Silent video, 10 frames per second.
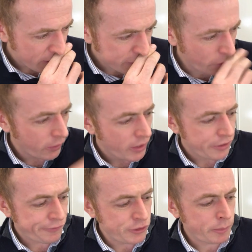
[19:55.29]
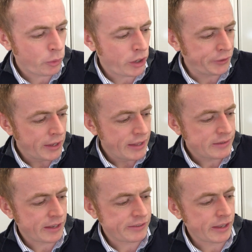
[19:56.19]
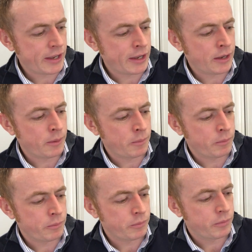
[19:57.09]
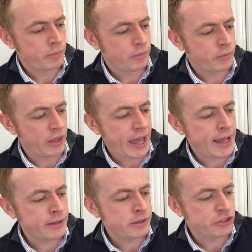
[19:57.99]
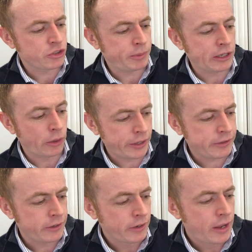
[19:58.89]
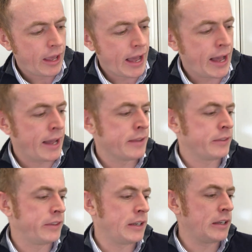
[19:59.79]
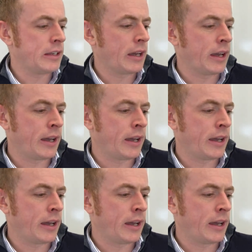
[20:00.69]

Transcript: So, number one says the hands should be lowered and the